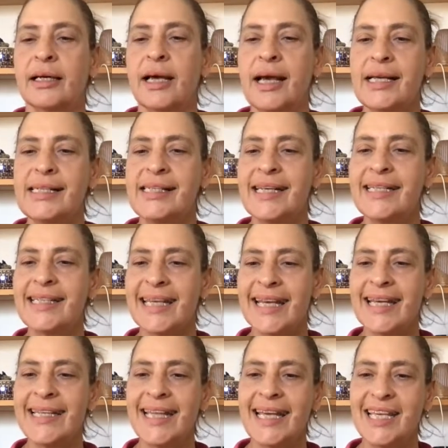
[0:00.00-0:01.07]
ACT,
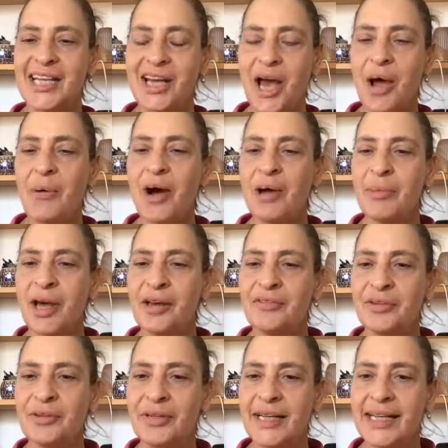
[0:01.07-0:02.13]
there you go. I'm
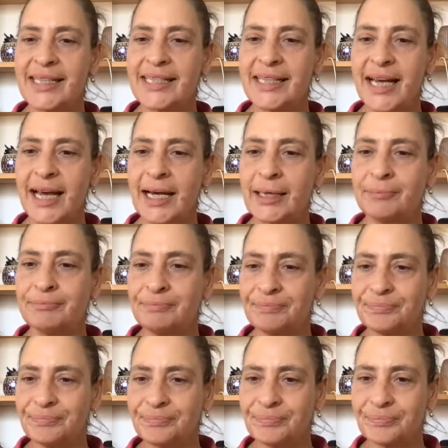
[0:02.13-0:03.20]
over at where
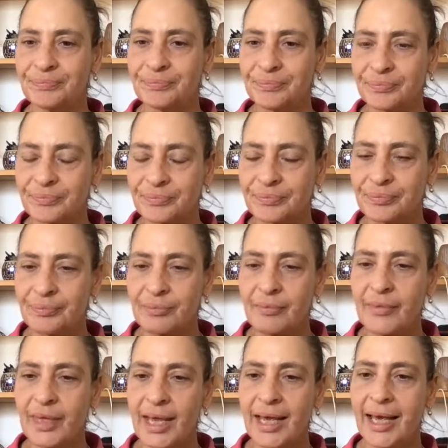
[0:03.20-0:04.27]
am
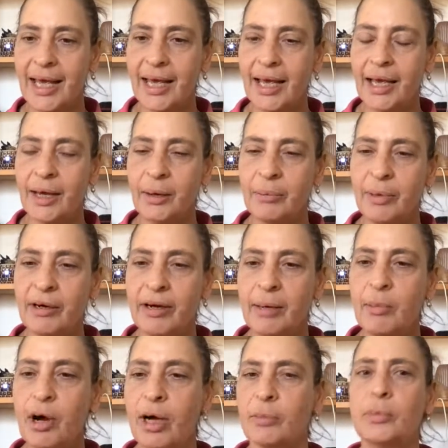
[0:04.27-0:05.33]

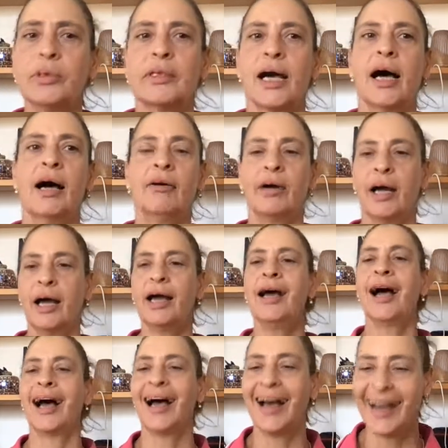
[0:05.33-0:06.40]
I?
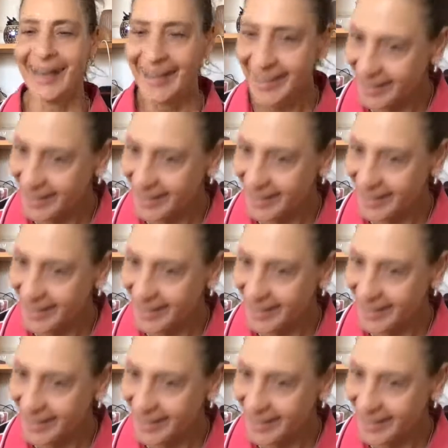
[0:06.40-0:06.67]
Wilcara.